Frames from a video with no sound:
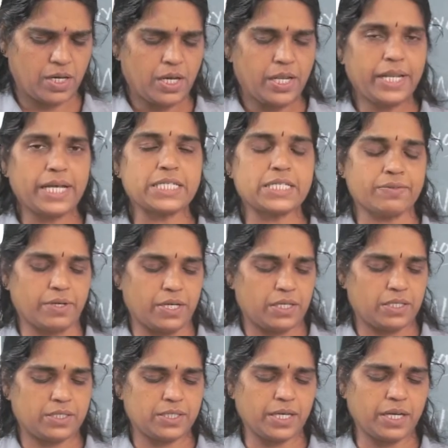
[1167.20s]
Next one,
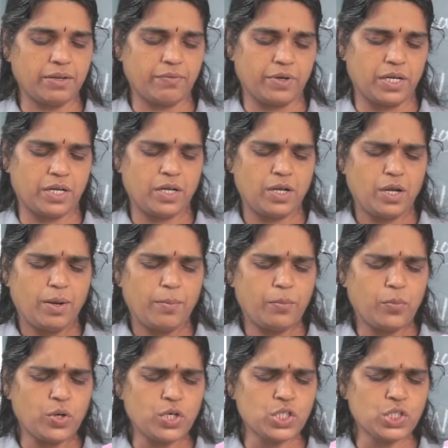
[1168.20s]
second one.
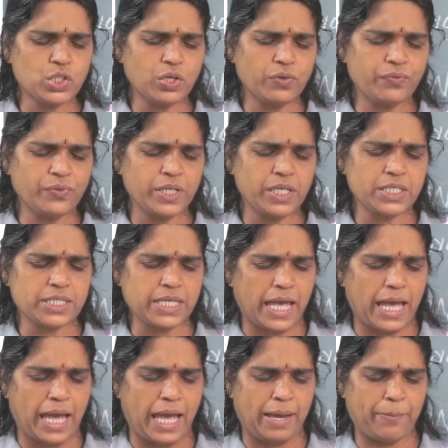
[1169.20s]
Most of these
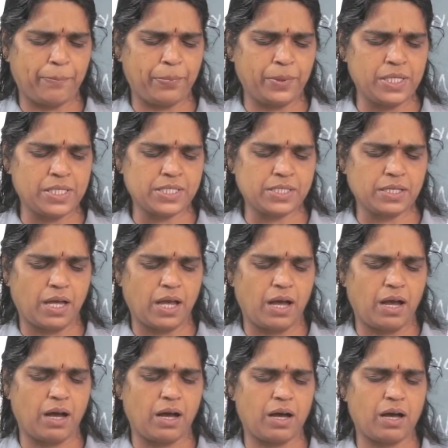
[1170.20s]
apples
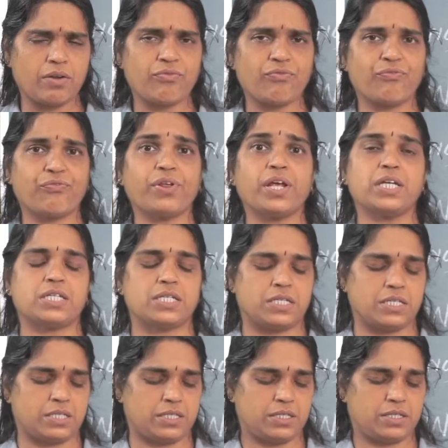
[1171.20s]
are
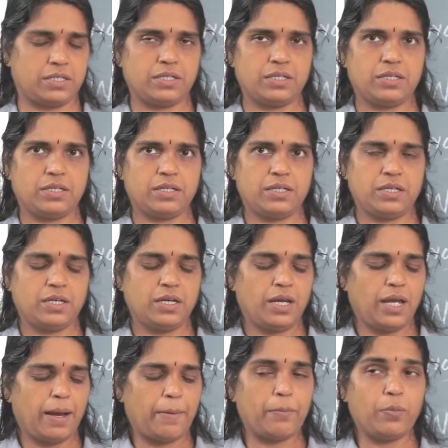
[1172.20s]
fresh.
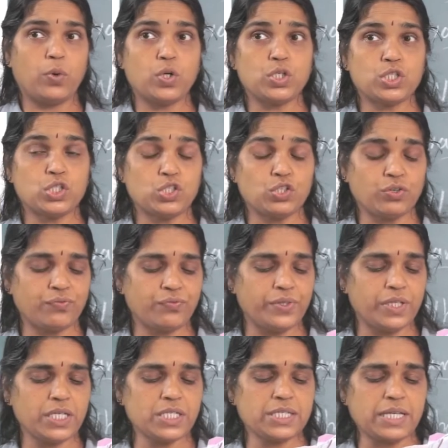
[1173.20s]
Most of
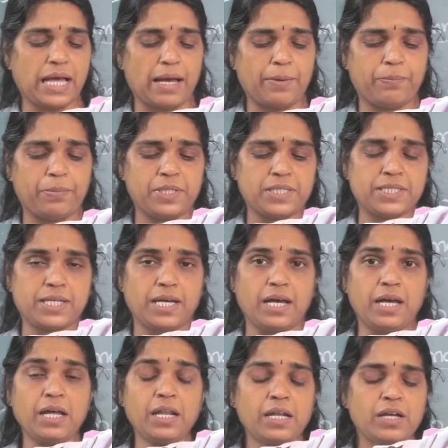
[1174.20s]
these apples
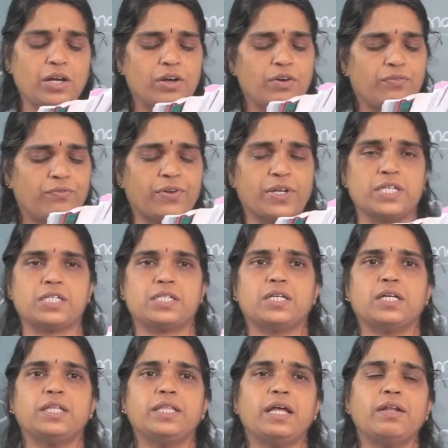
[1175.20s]
are fresh.
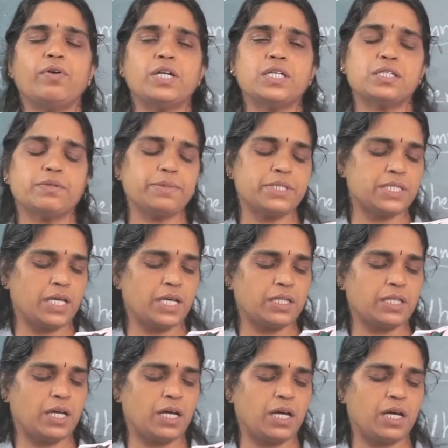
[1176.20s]
Then what is the
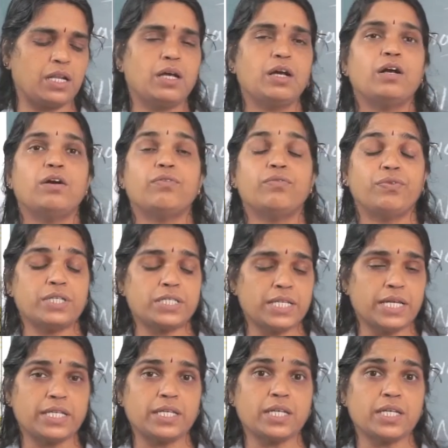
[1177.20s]
mistake there? First
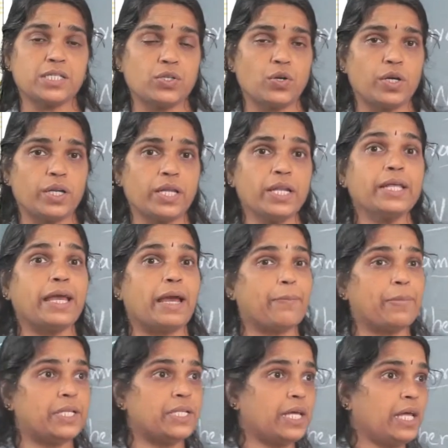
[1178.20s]
letter is not in
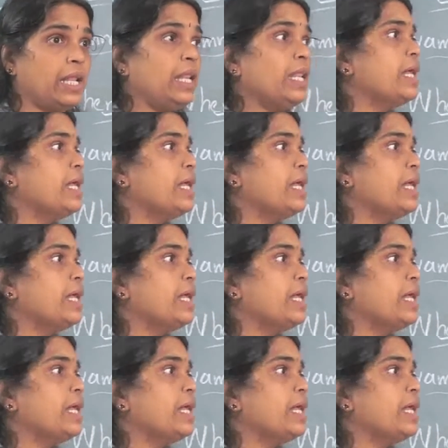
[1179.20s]
capital